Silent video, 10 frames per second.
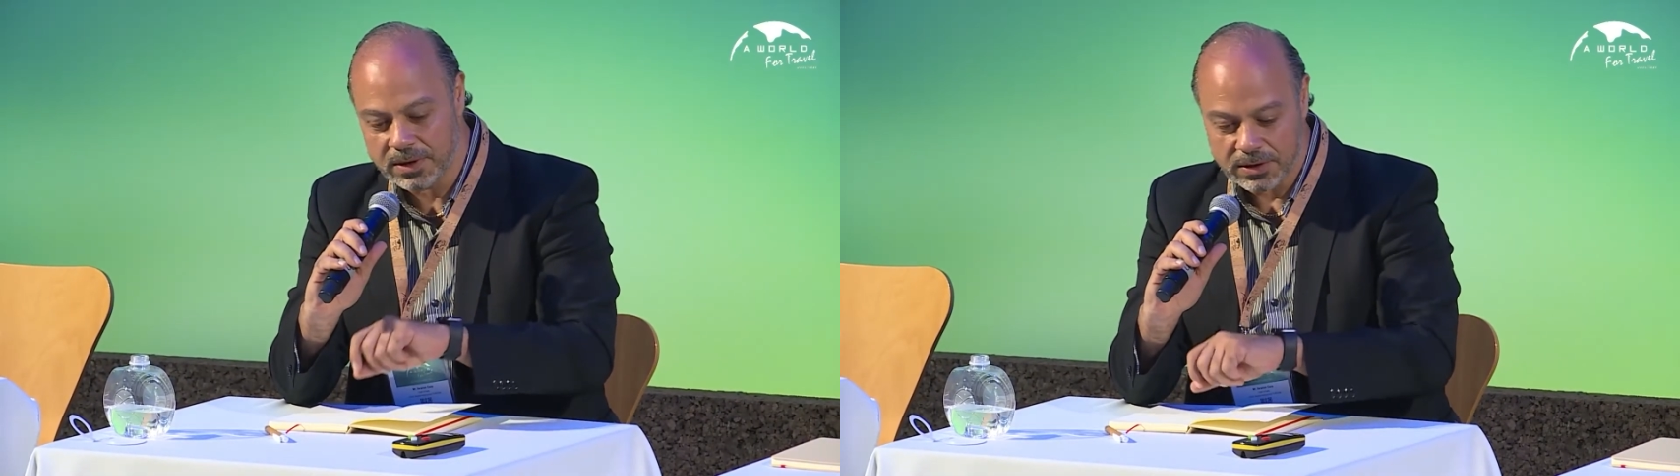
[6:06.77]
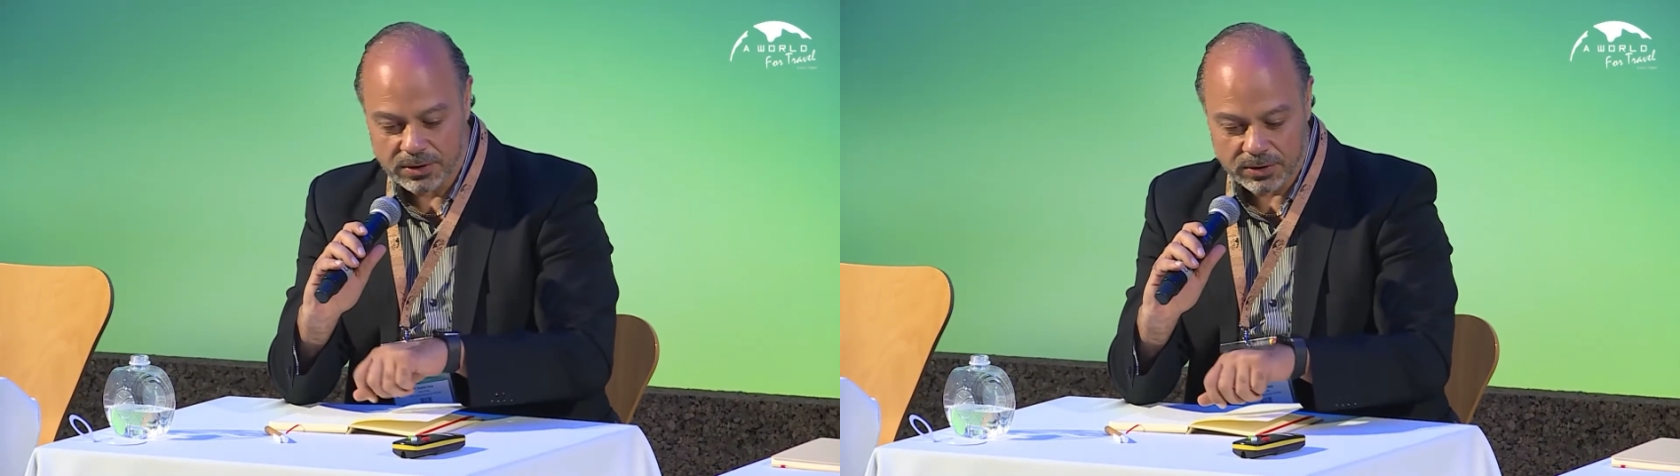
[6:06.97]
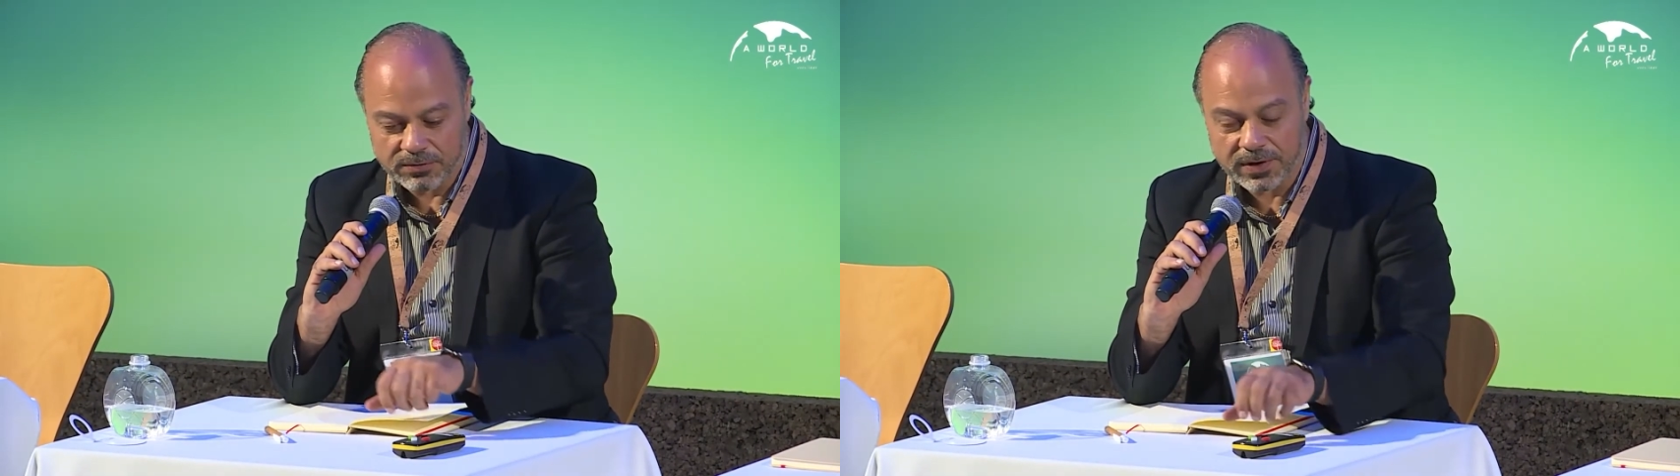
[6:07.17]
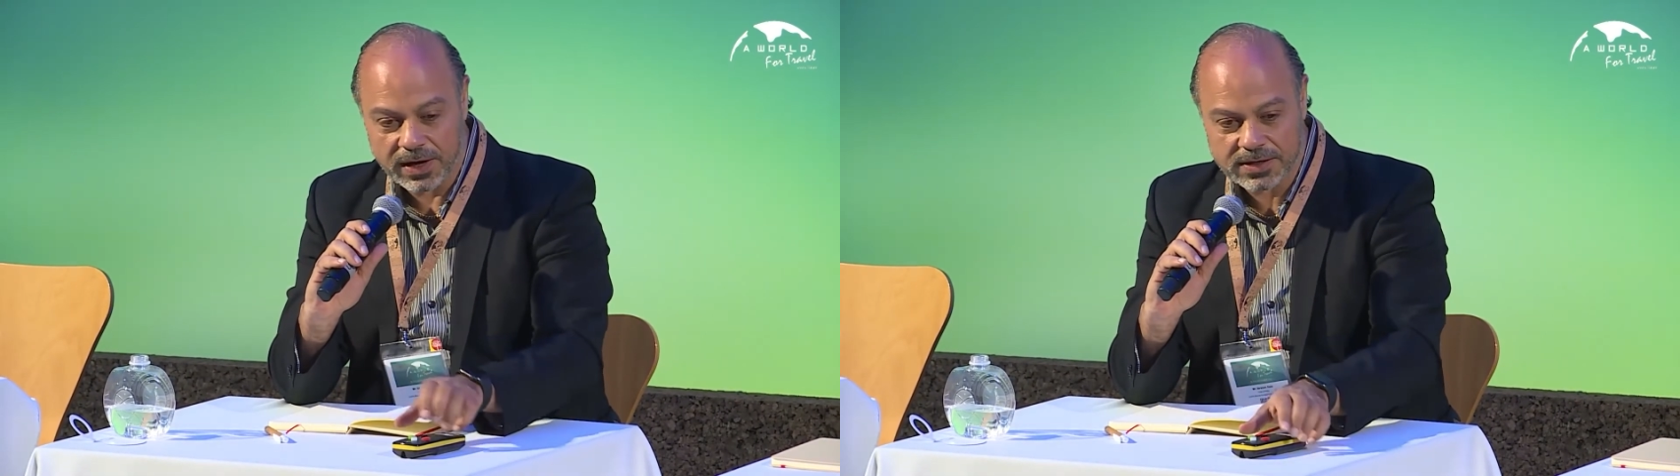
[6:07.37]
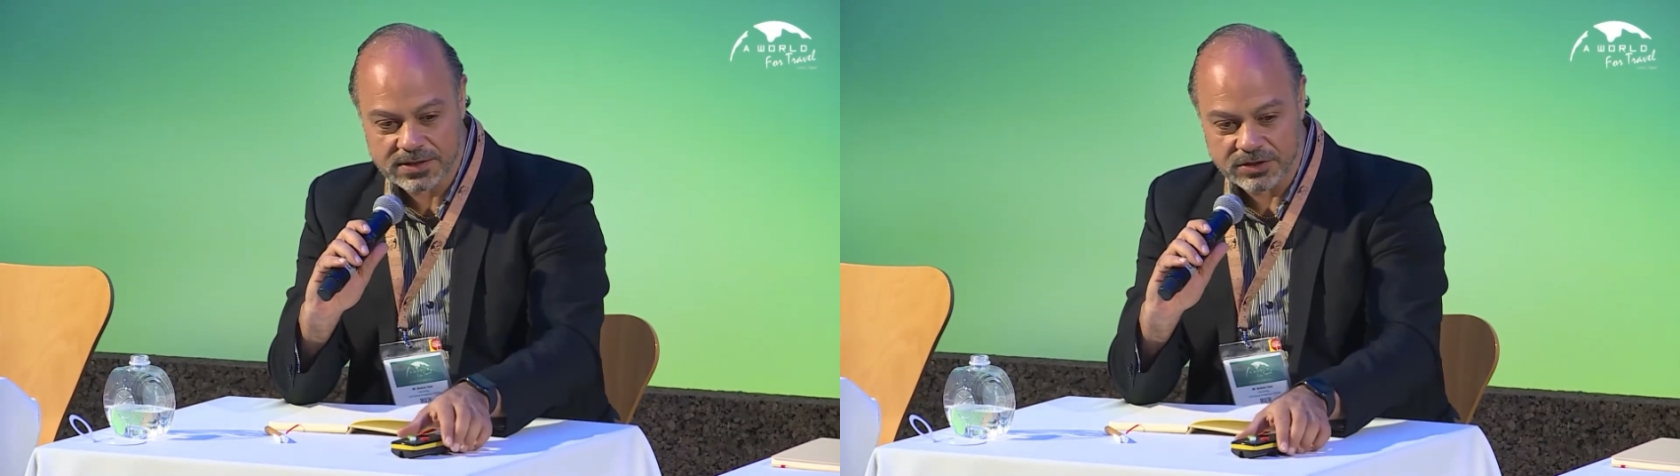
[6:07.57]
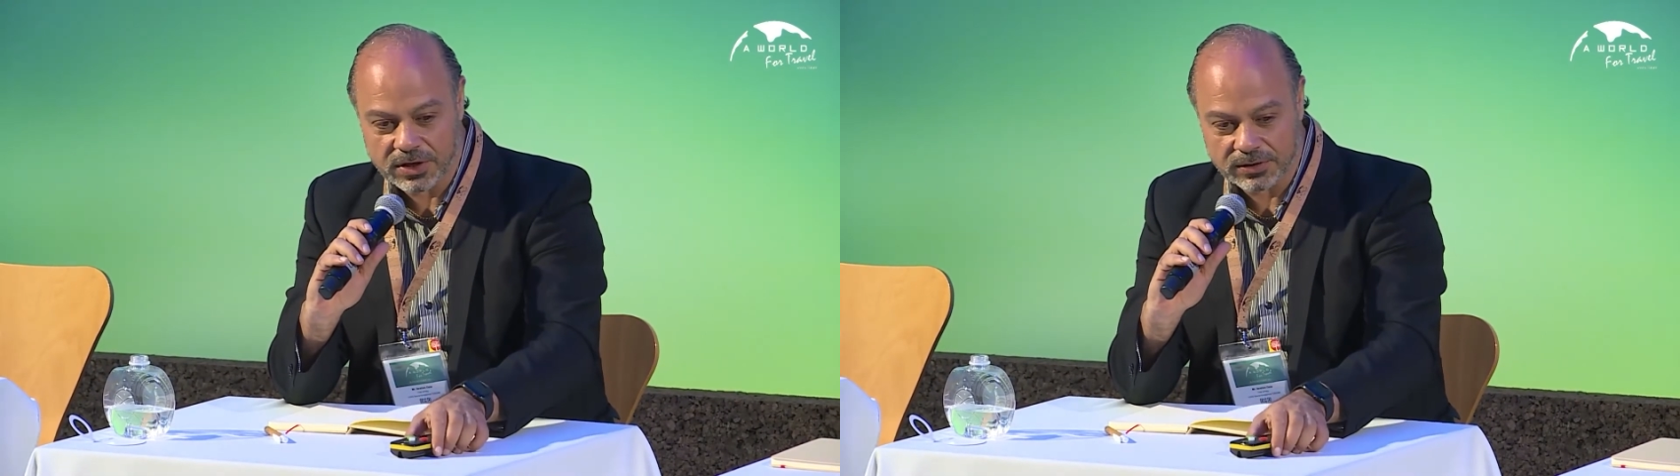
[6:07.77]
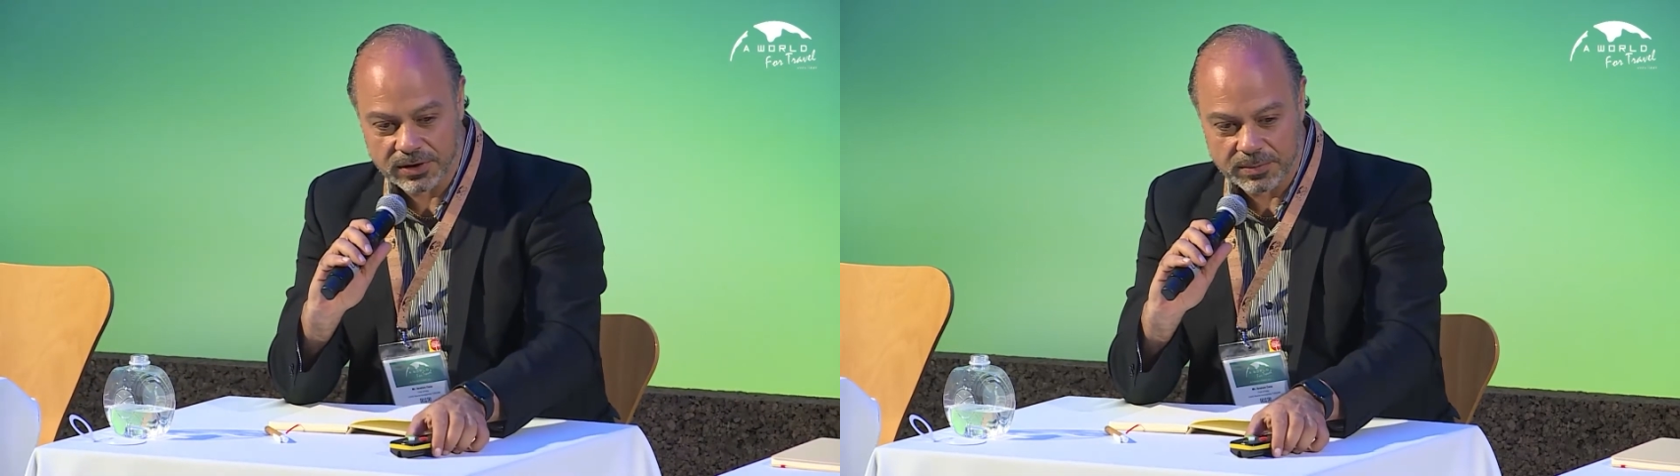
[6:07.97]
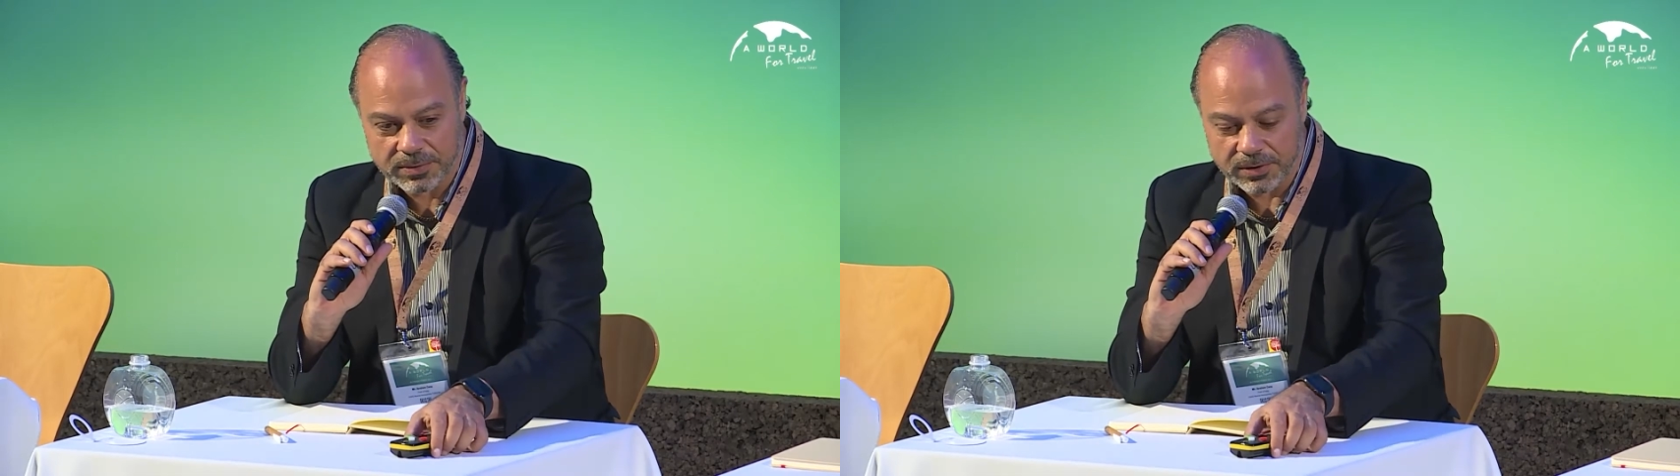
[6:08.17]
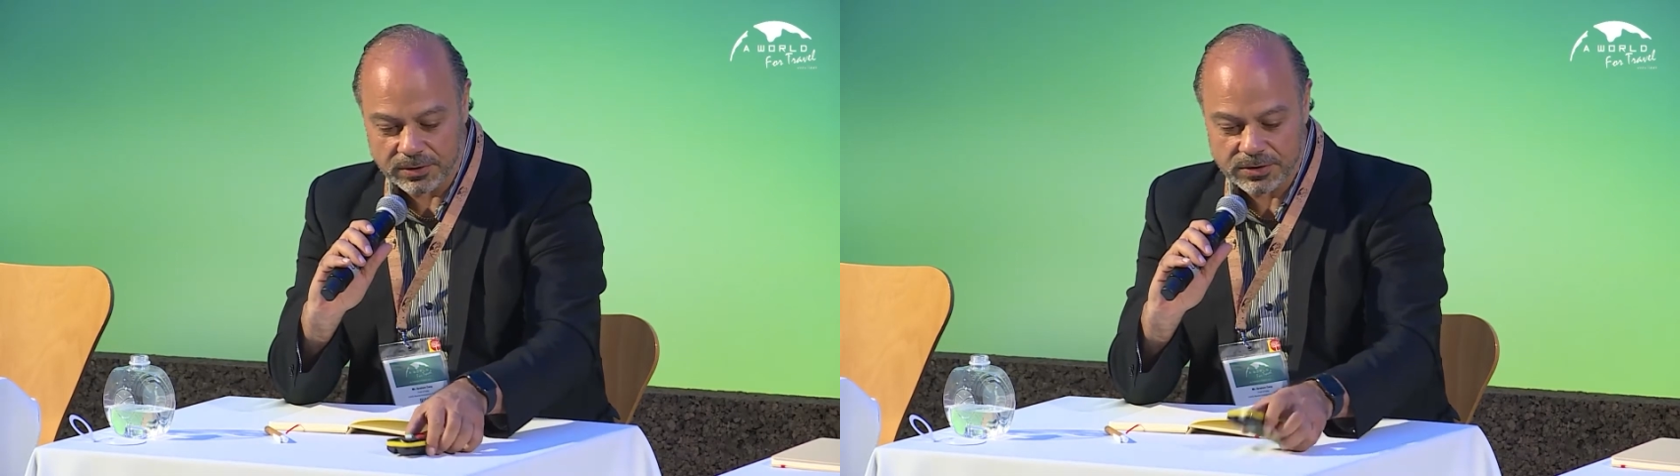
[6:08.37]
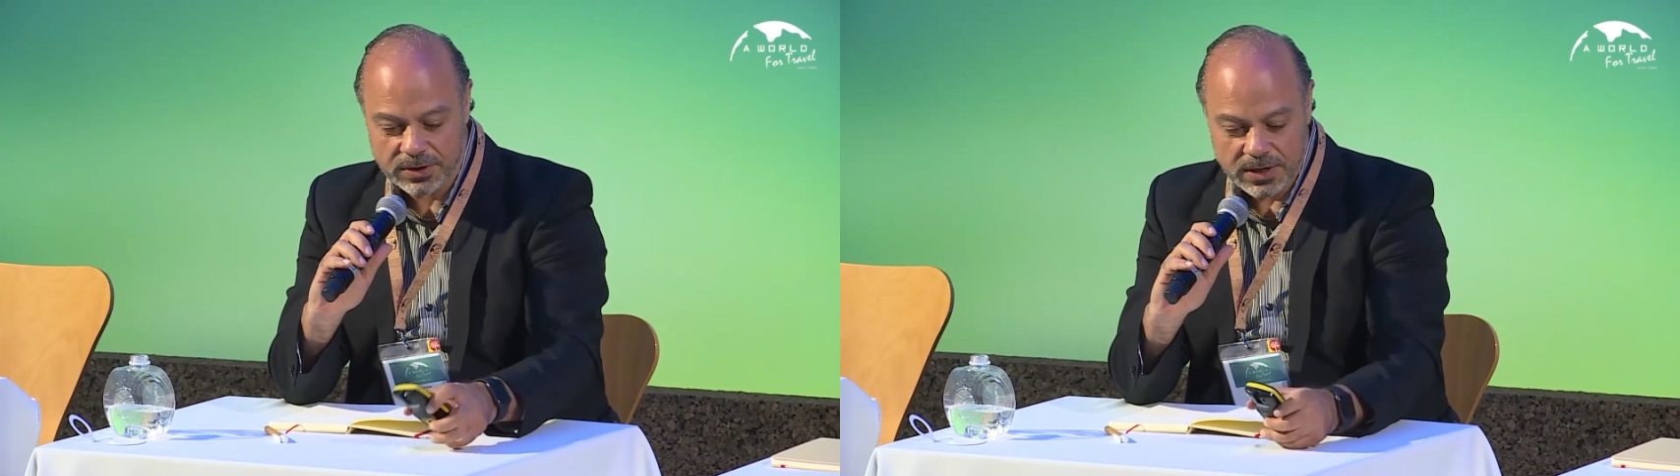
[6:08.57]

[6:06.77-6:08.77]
reflects the general approach.